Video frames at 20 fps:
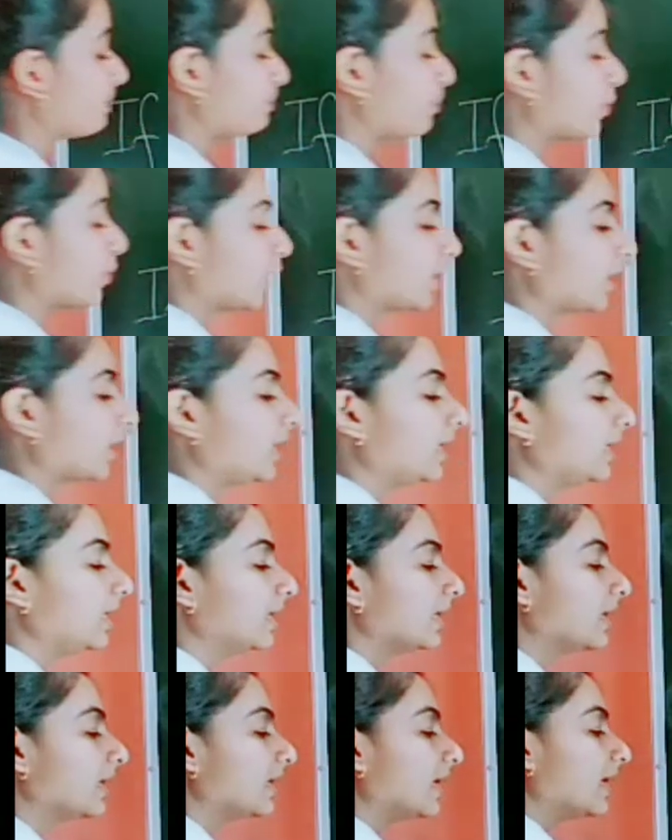putting
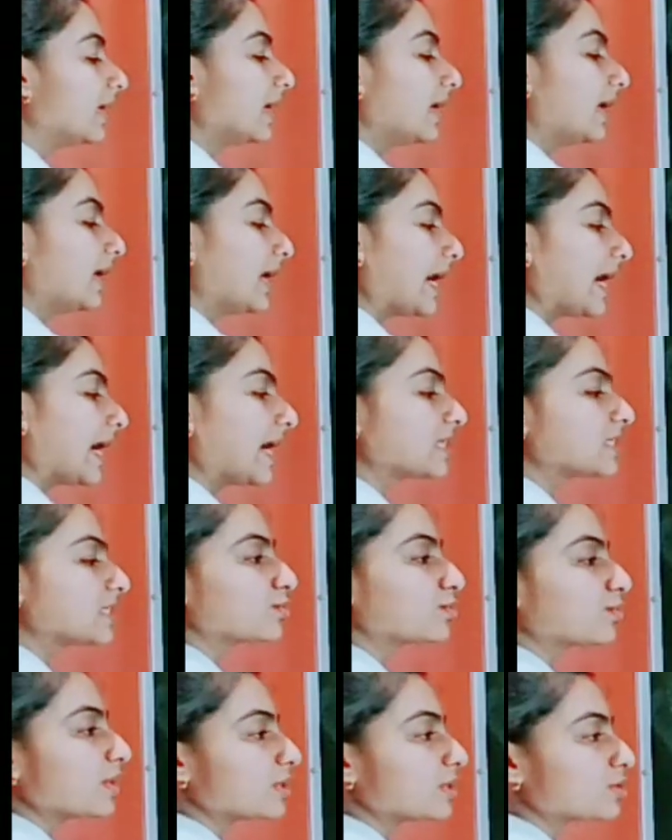x
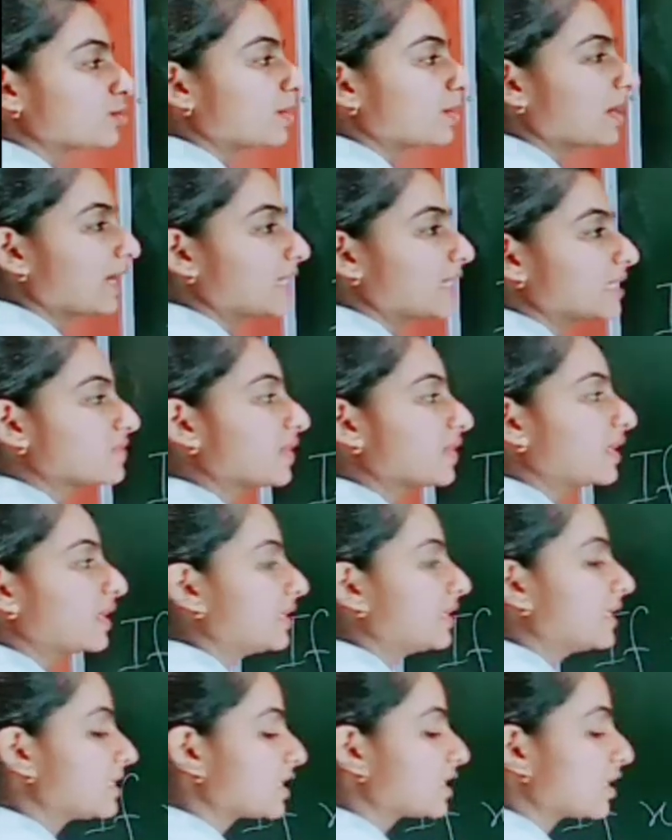is equals to minus 1
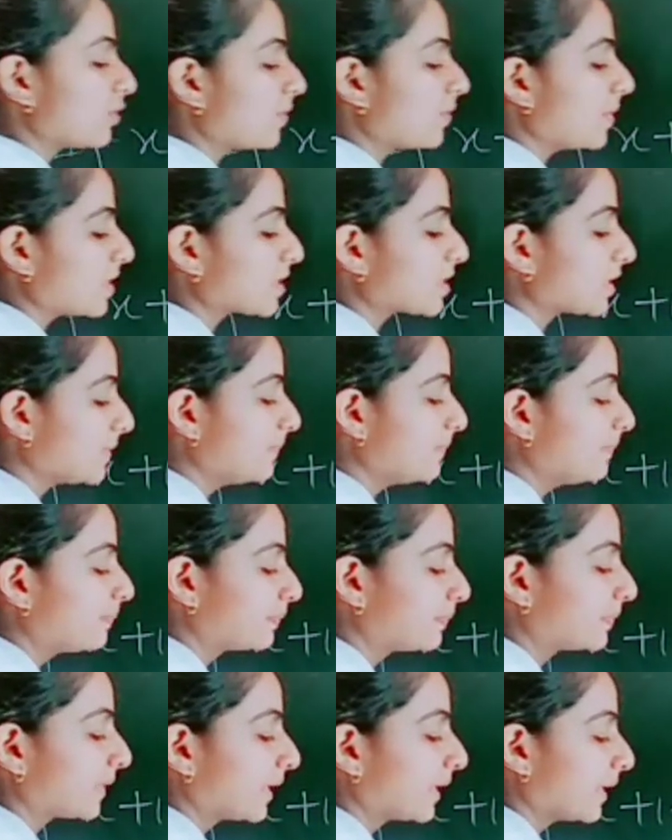in this equation,
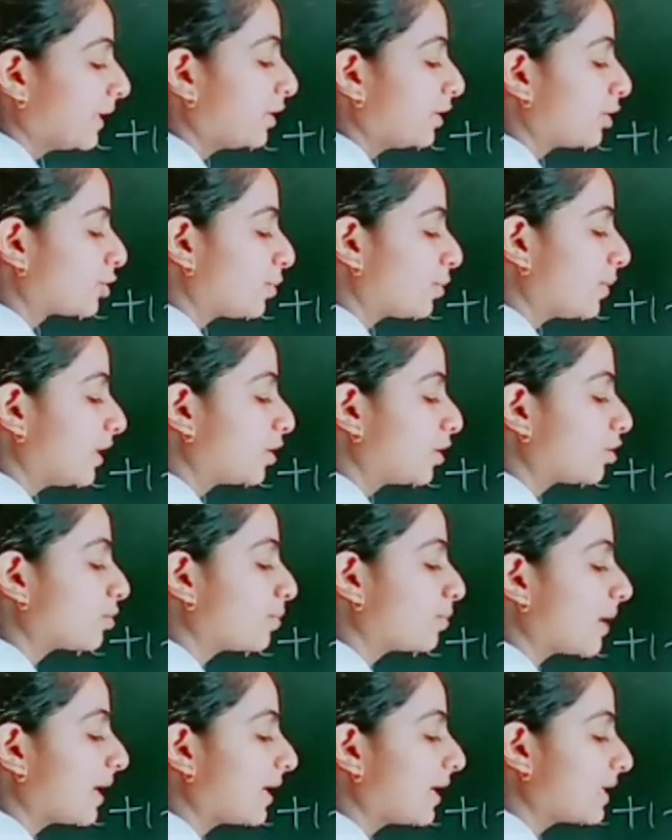2 into
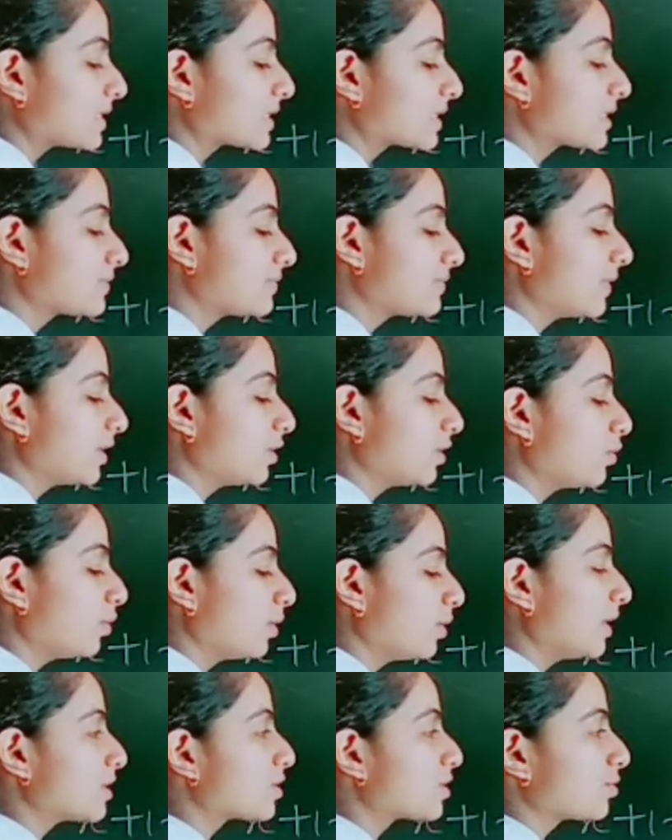minus 1
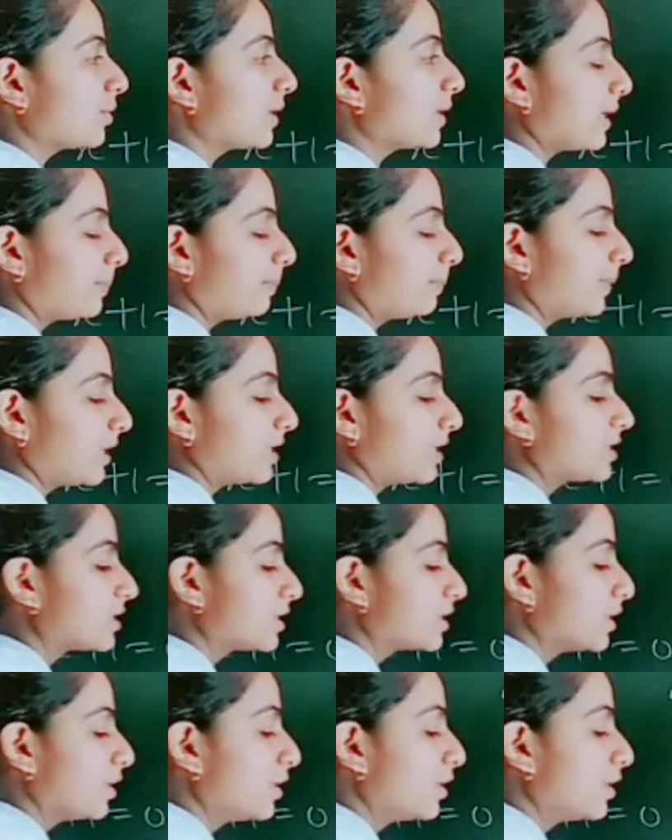whole square plus